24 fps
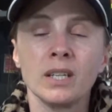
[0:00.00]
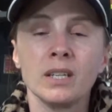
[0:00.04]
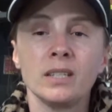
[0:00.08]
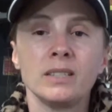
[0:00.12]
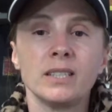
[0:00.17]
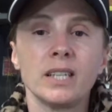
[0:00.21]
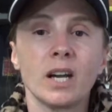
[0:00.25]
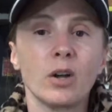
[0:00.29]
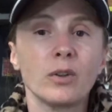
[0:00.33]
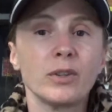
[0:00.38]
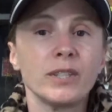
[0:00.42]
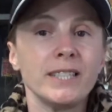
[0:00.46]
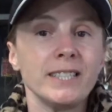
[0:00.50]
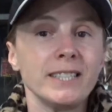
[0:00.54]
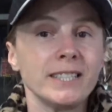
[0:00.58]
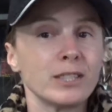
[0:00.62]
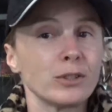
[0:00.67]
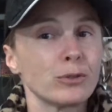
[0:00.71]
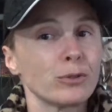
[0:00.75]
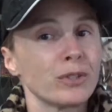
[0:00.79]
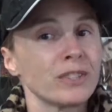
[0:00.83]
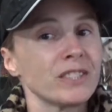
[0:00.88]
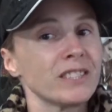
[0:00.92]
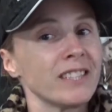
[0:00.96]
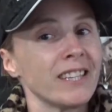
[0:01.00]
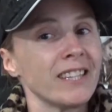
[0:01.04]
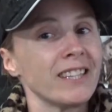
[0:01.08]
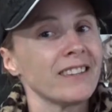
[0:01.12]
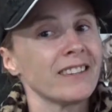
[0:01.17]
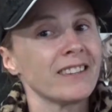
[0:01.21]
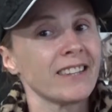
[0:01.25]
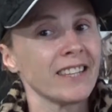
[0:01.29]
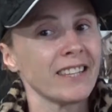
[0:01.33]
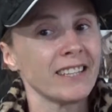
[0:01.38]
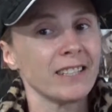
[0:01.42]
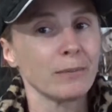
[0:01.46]
Now, the
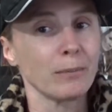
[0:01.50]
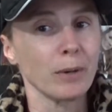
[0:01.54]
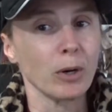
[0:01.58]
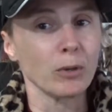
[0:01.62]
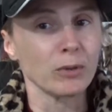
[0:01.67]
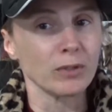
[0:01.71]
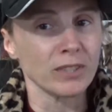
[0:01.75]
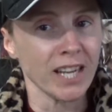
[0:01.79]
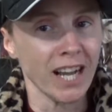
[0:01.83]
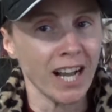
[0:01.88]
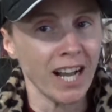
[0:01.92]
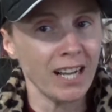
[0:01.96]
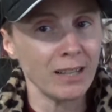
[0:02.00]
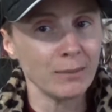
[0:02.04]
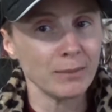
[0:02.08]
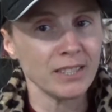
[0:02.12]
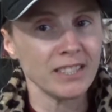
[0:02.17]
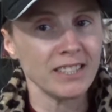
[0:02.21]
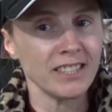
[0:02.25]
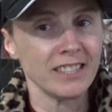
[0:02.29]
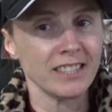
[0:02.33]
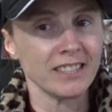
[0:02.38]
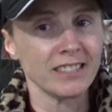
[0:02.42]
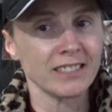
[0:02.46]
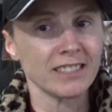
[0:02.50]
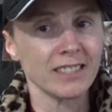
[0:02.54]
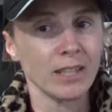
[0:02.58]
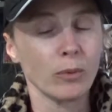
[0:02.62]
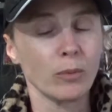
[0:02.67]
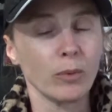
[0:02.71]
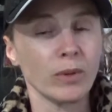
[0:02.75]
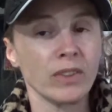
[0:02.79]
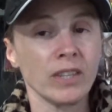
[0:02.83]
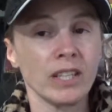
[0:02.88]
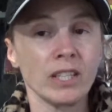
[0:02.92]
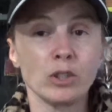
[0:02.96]
interesting thing about Tommy is that
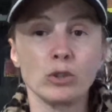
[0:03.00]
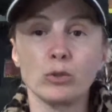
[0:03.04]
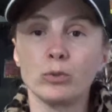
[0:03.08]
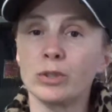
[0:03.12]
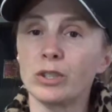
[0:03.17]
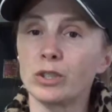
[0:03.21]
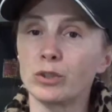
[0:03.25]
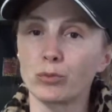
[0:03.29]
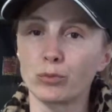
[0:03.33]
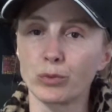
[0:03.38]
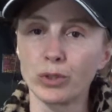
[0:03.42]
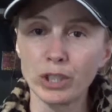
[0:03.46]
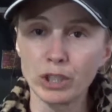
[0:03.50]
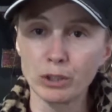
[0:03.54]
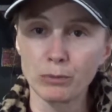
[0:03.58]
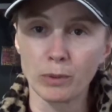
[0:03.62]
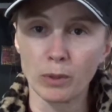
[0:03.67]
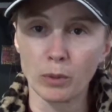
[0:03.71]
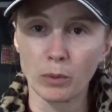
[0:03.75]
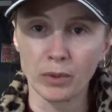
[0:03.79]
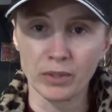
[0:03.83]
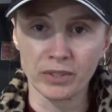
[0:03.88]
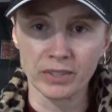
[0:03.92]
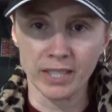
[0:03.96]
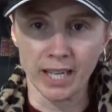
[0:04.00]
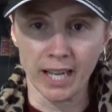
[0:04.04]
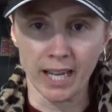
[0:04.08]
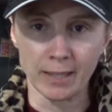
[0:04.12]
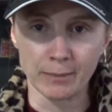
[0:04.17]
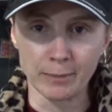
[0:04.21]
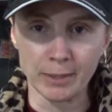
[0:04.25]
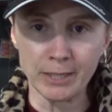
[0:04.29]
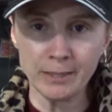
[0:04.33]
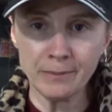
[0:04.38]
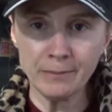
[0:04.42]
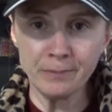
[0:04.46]
when they do enrichment with
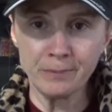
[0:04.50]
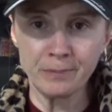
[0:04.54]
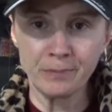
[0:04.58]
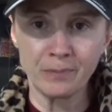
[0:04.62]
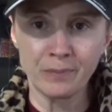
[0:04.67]
Tommy,